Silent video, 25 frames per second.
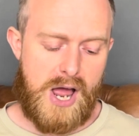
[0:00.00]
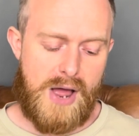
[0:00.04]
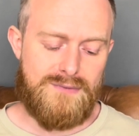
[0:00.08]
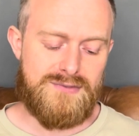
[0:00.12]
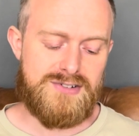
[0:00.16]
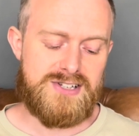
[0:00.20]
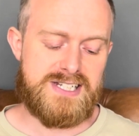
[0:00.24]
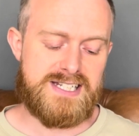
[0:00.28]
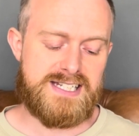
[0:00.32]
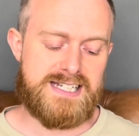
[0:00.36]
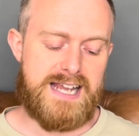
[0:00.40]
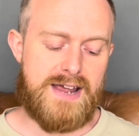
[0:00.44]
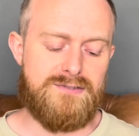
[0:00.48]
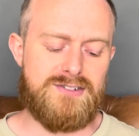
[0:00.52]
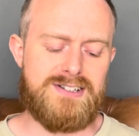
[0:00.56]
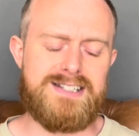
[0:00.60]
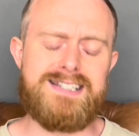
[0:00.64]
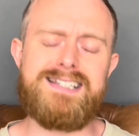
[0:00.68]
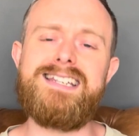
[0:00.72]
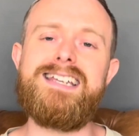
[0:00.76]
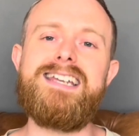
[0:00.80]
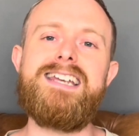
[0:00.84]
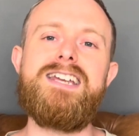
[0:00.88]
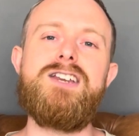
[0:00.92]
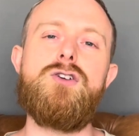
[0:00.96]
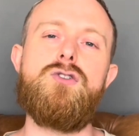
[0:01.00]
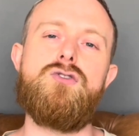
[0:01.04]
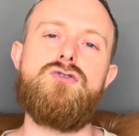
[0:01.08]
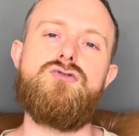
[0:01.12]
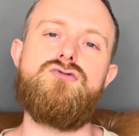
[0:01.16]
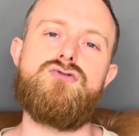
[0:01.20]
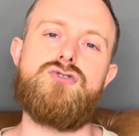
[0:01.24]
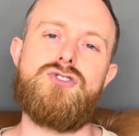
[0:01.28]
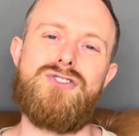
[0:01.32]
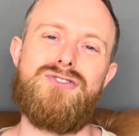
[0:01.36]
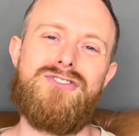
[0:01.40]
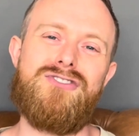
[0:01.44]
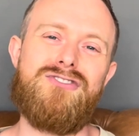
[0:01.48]
of
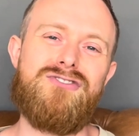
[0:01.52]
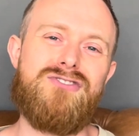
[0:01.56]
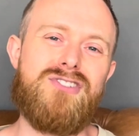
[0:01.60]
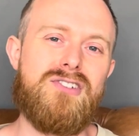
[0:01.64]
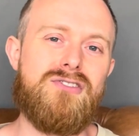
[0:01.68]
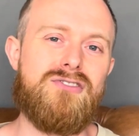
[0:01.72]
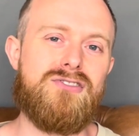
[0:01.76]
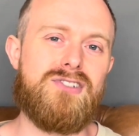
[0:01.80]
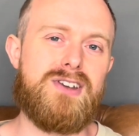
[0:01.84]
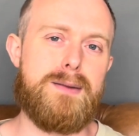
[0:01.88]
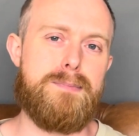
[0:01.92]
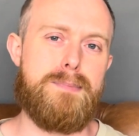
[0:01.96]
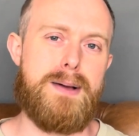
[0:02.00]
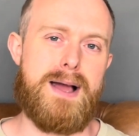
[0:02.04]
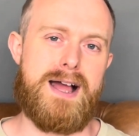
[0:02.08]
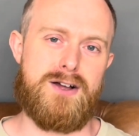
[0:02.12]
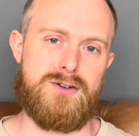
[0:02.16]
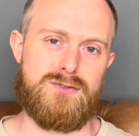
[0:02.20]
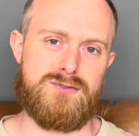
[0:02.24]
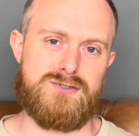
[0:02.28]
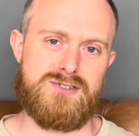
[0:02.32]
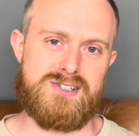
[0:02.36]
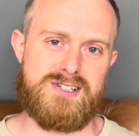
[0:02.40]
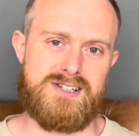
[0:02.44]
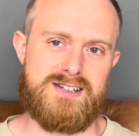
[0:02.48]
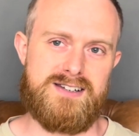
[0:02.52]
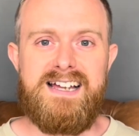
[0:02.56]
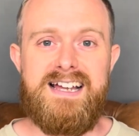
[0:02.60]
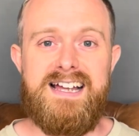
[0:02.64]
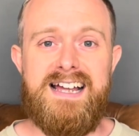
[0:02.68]
£1,750.